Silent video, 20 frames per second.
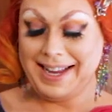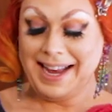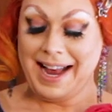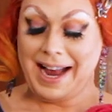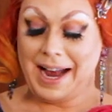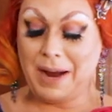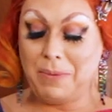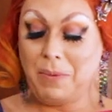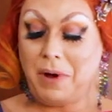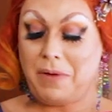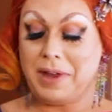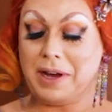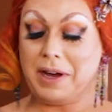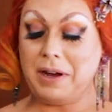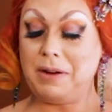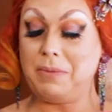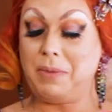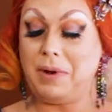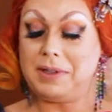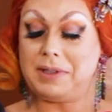and what's
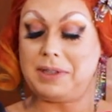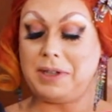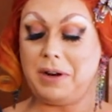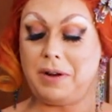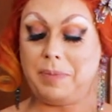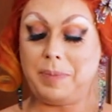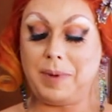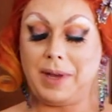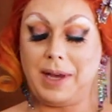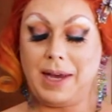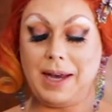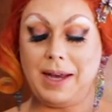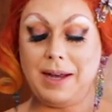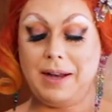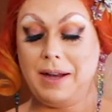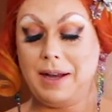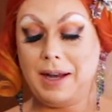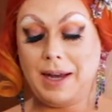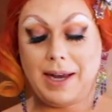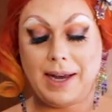going to be
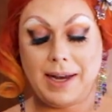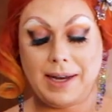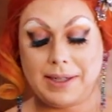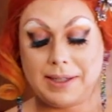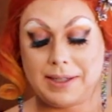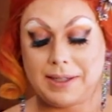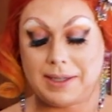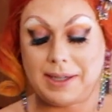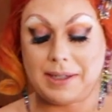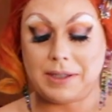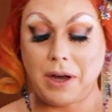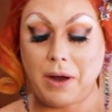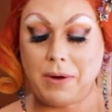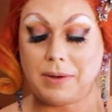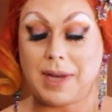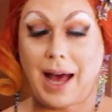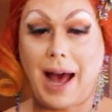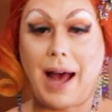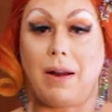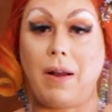is it's going
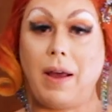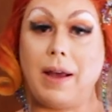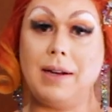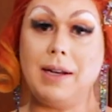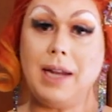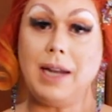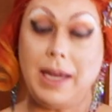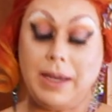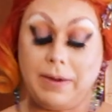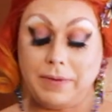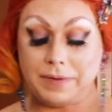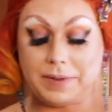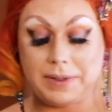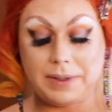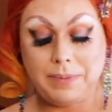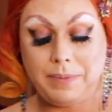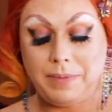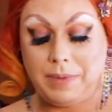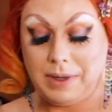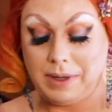to act like
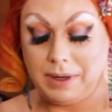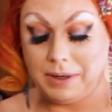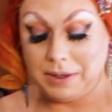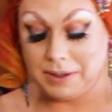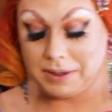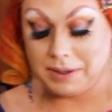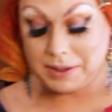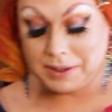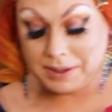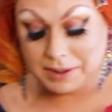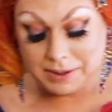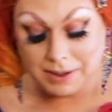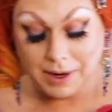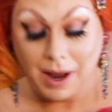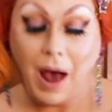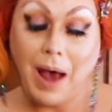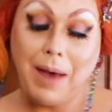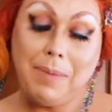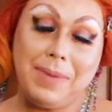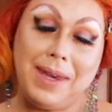leaves,
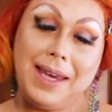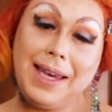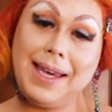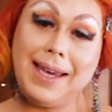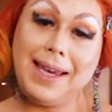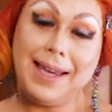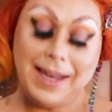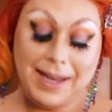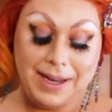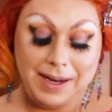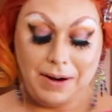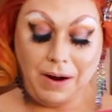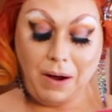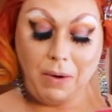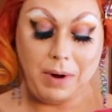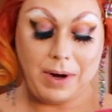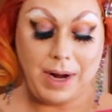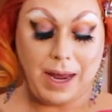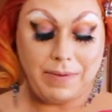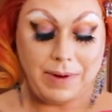because I'm me and I
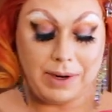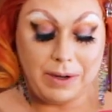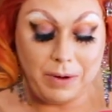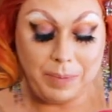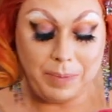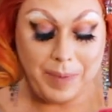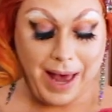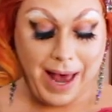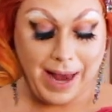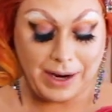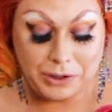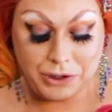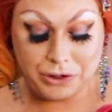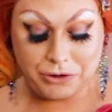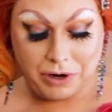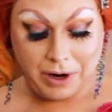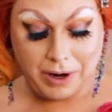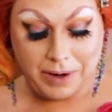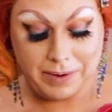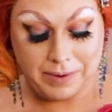want to have a little bit
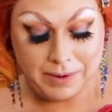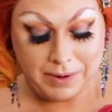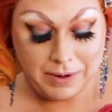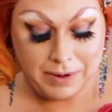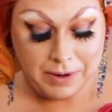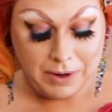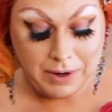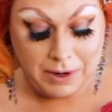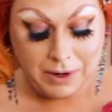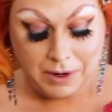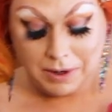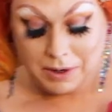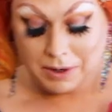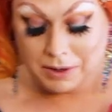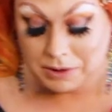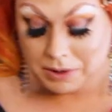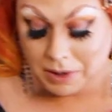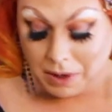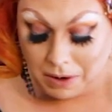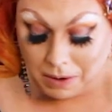extra.
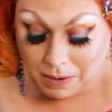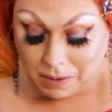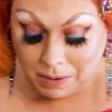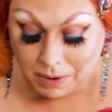So